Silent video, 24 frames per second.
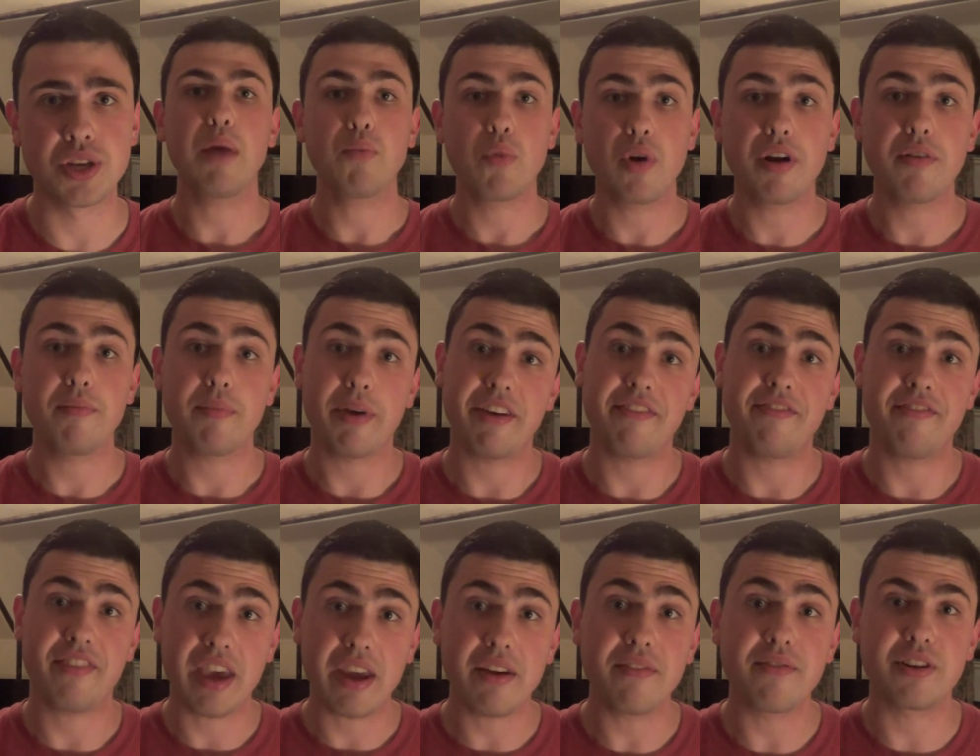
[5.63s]
And one of my
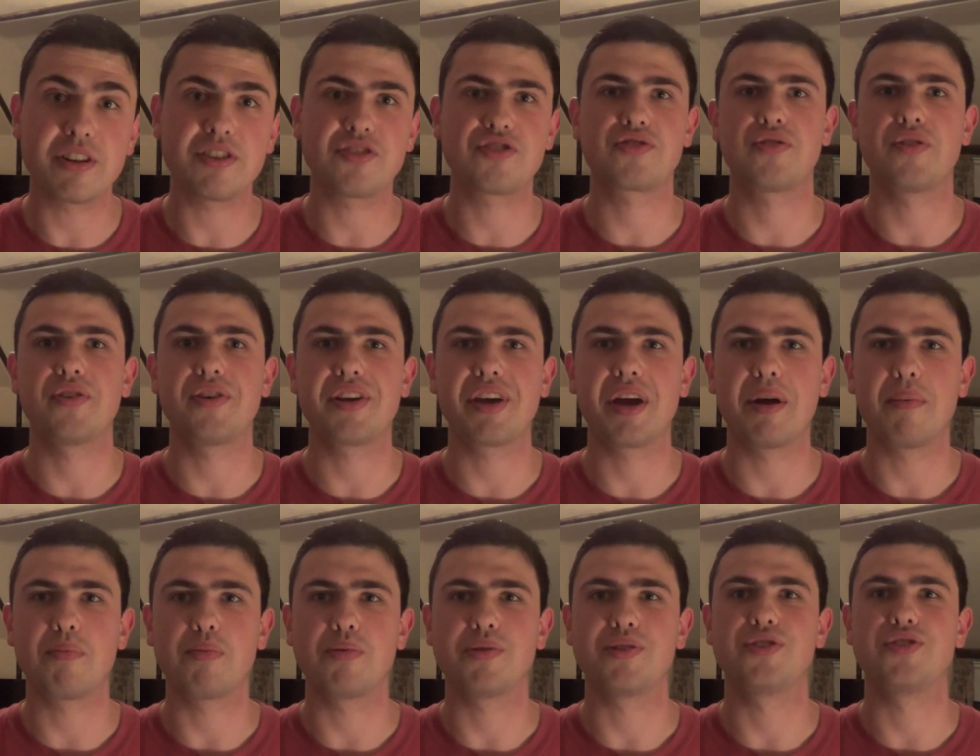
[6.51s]
favorites growing
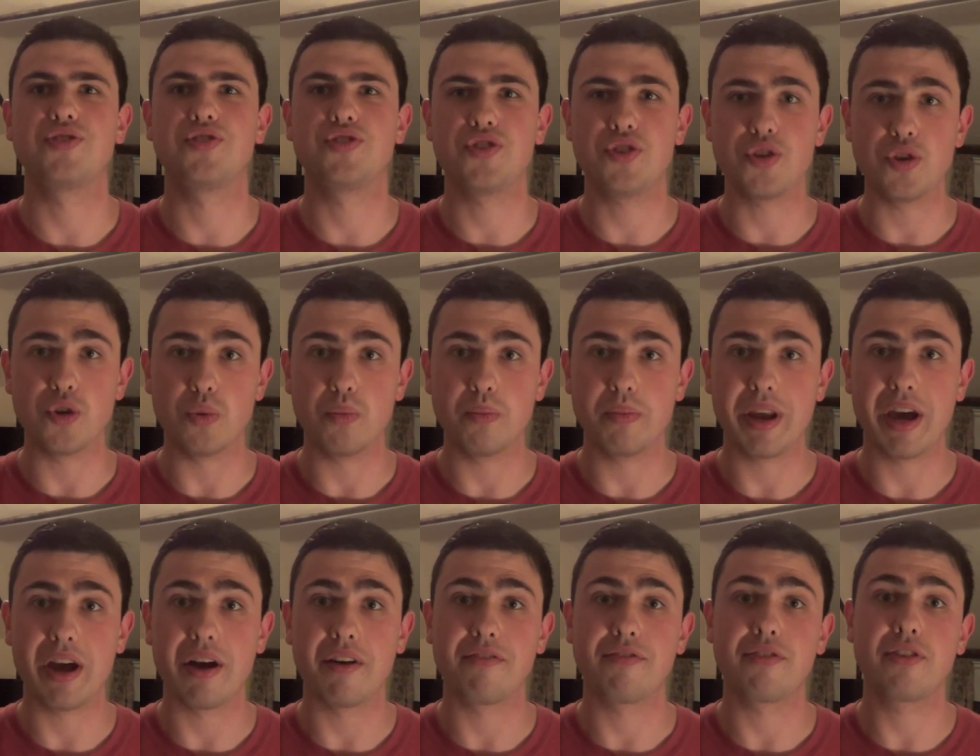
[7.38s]
up was Zoom.
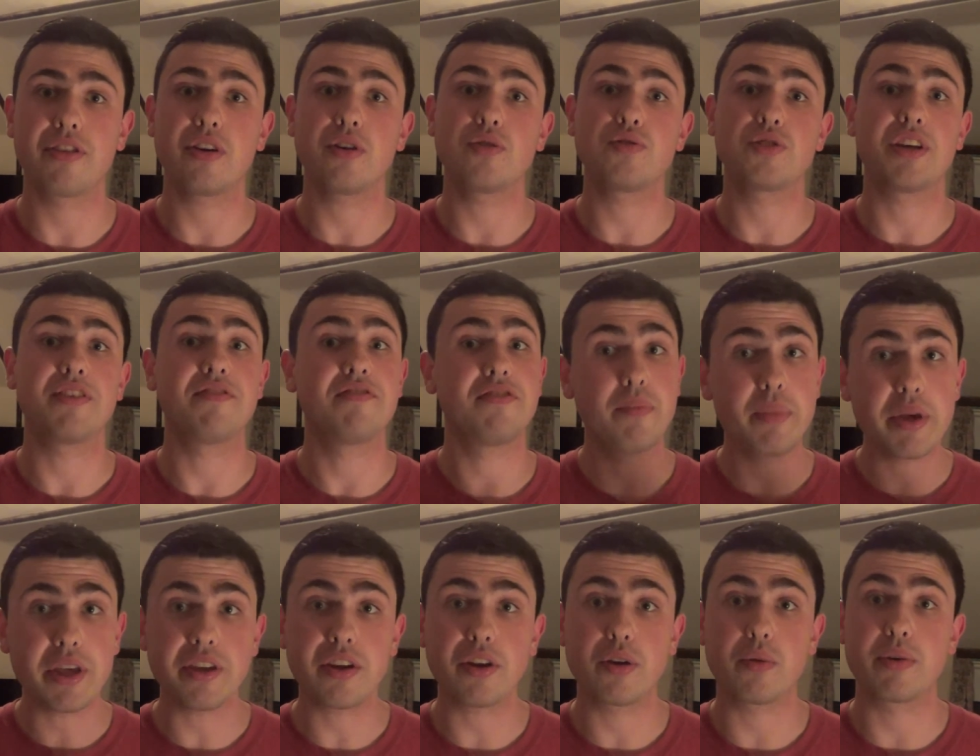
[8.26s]
Now, for those
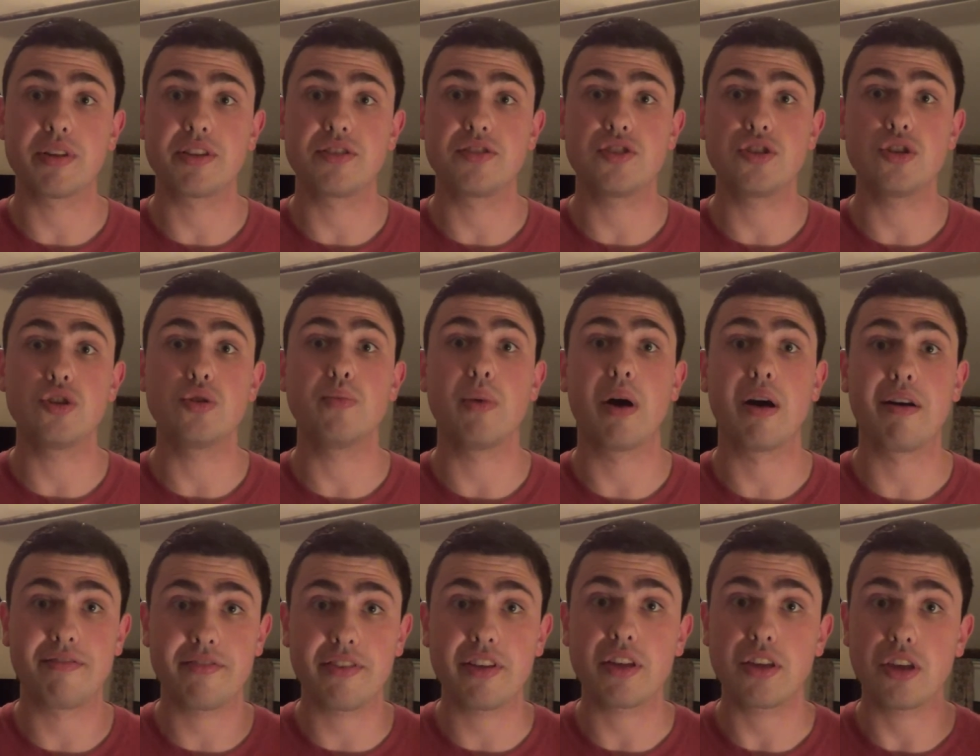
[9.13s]
unfamiliar with Zoom, I'll
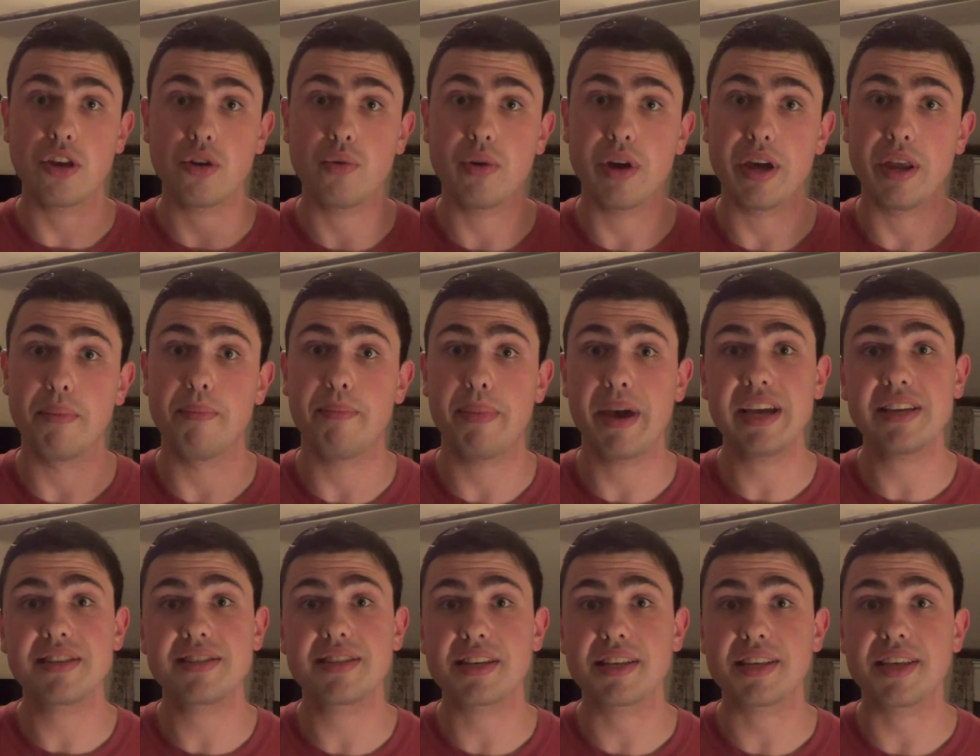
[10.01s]
fill you in.
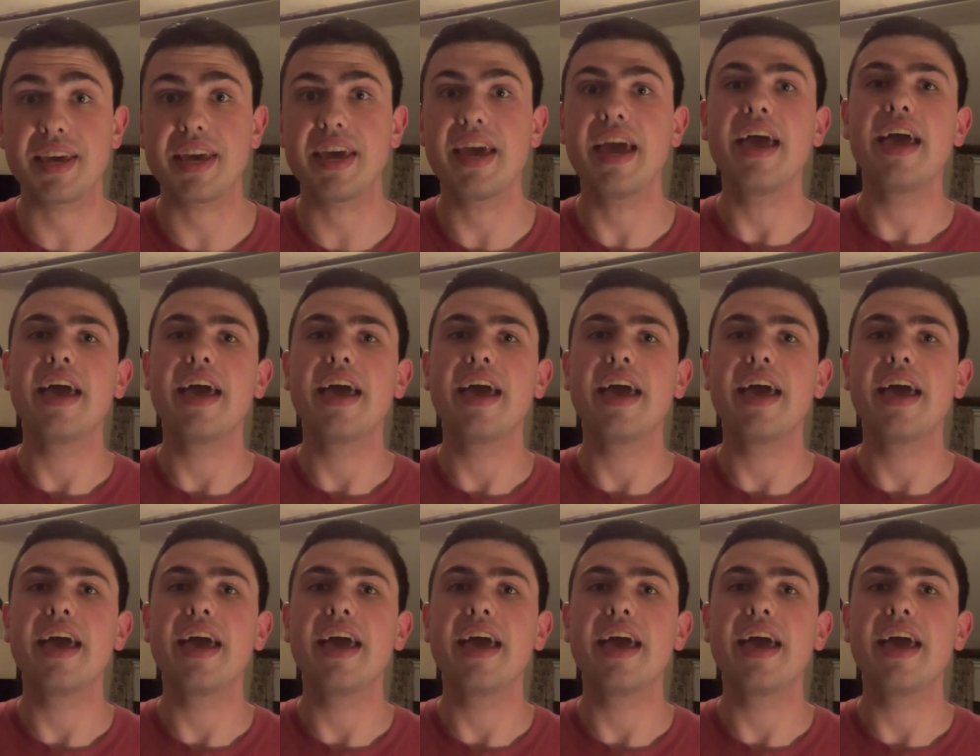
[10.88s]
Basically,